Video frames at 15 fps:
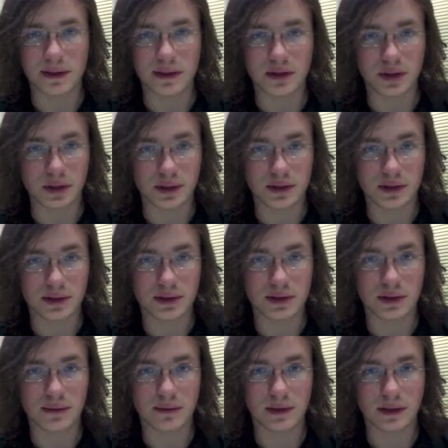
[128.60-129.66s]
the charge
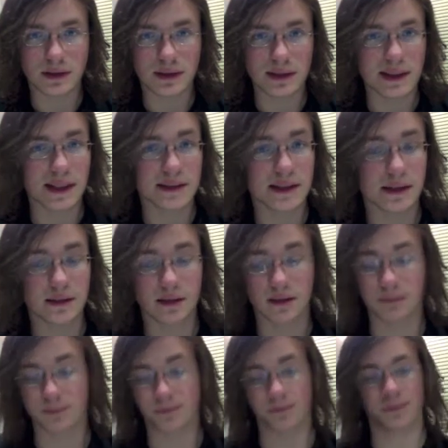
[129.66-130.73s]
overall, and that's not good.
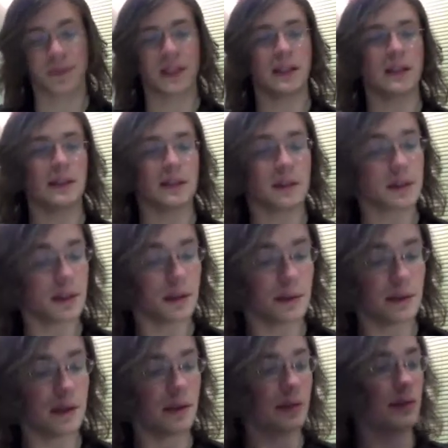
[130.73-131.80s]
So
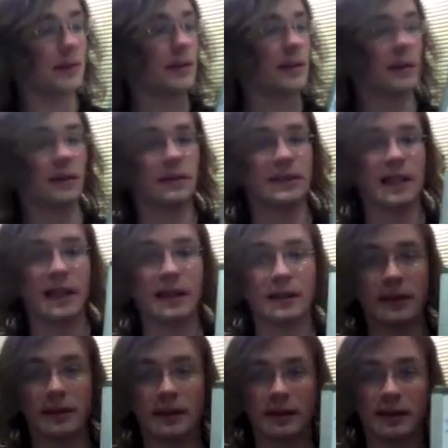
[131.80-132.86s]
in order to go
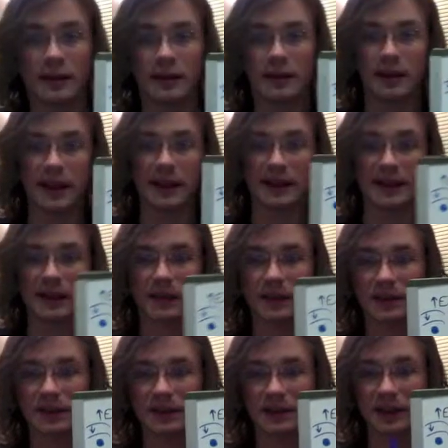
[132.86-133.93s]
down, it's
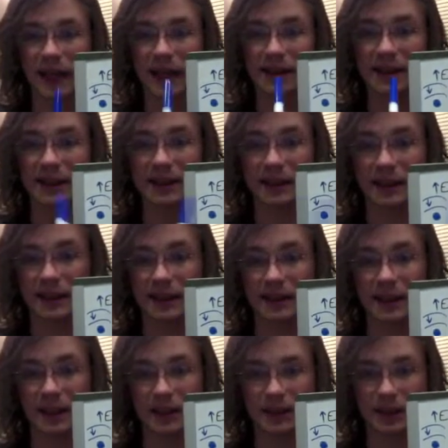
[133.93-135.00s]
difficult to exit the
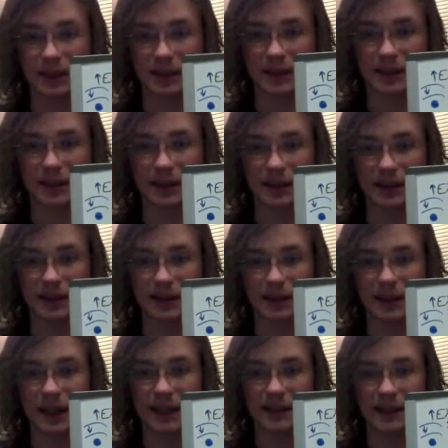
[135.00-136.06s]
excited triplet state. So the
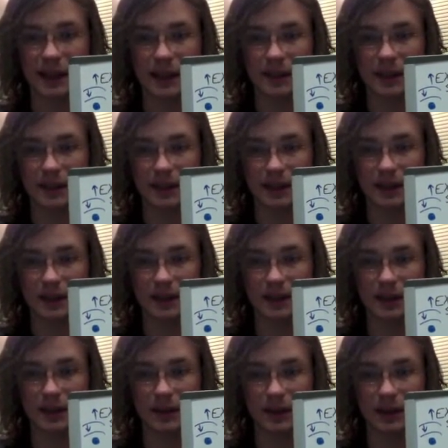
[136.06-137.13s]
next step is to go through
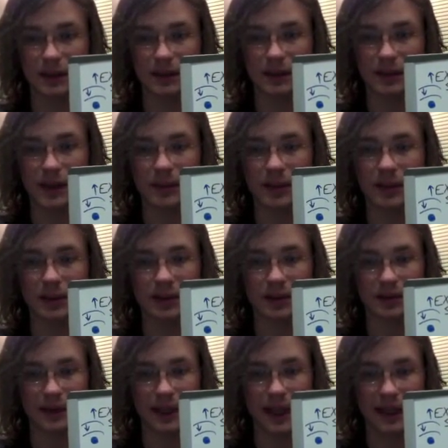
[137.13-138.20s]
something called vibrational
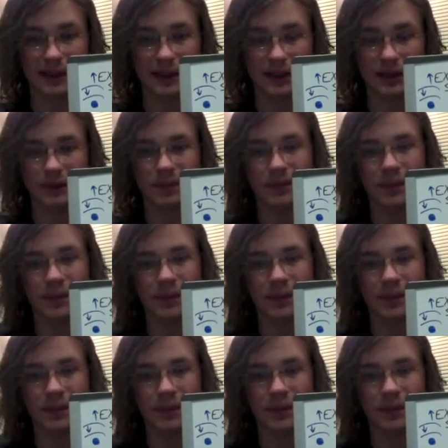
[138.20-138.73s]
relaxation,